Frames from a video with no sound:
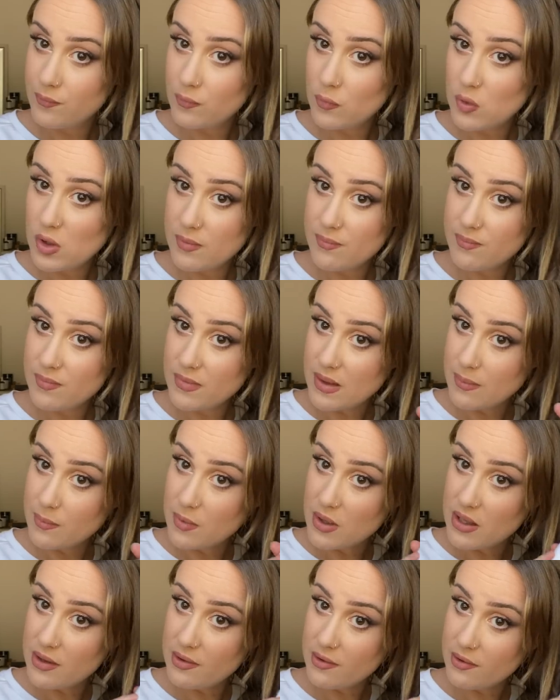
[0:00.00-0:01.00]
Well, I'm
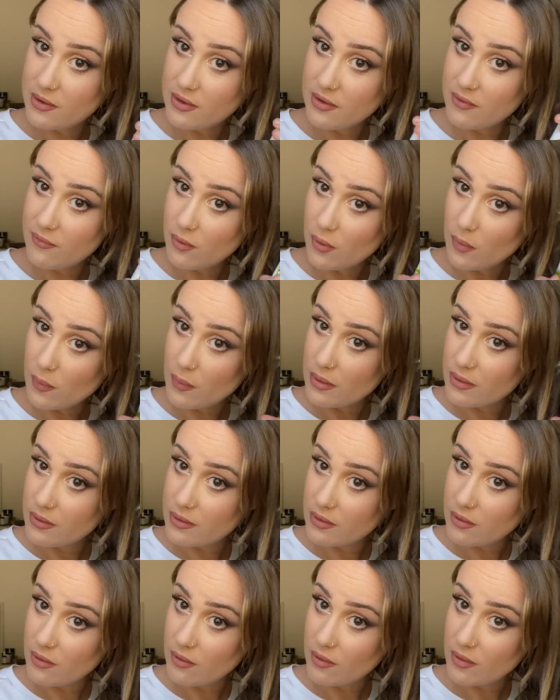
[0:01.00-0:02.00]
not looking forward
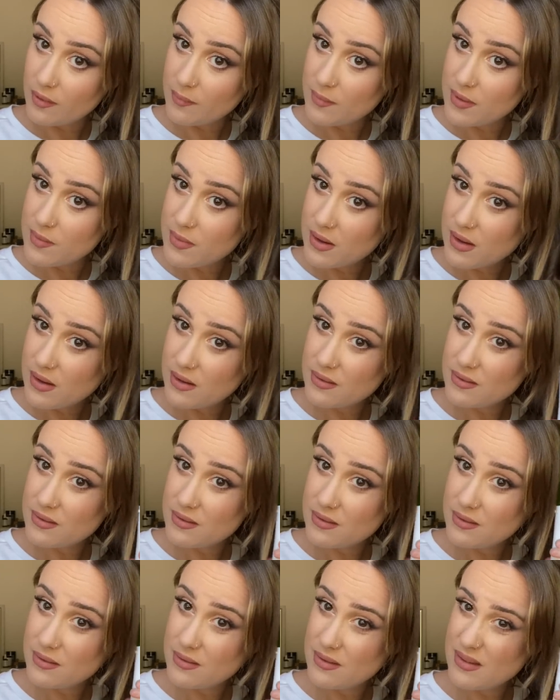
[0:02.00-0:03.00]
to curling my
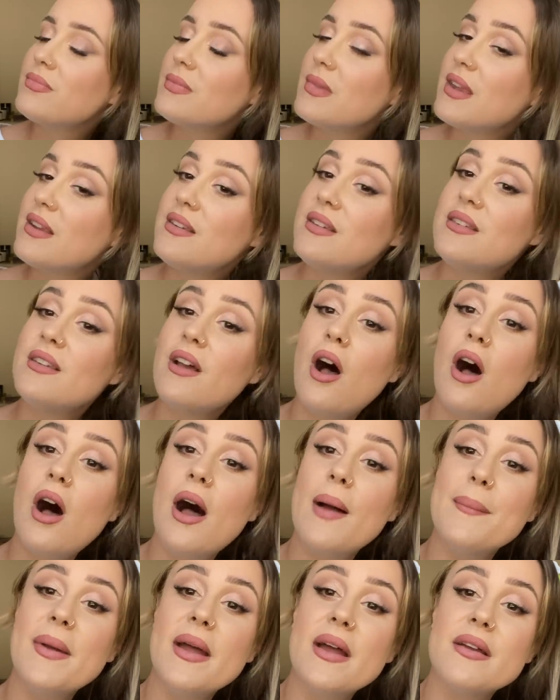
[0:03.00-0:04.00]
bangs. This is a
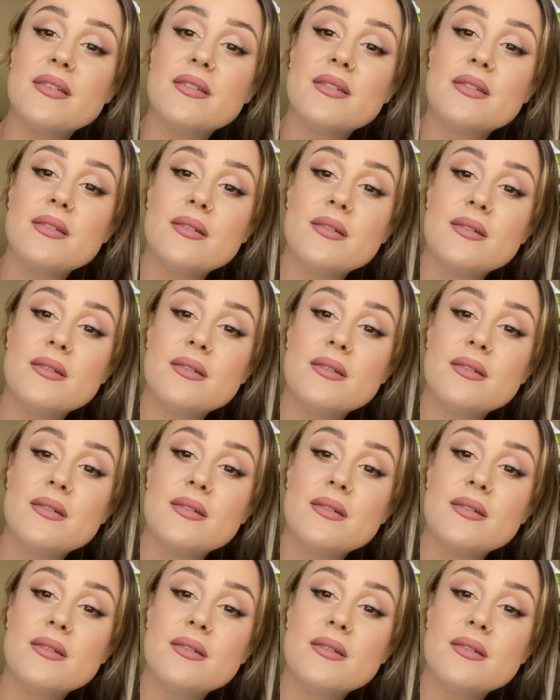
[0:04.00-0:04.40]
hot mess.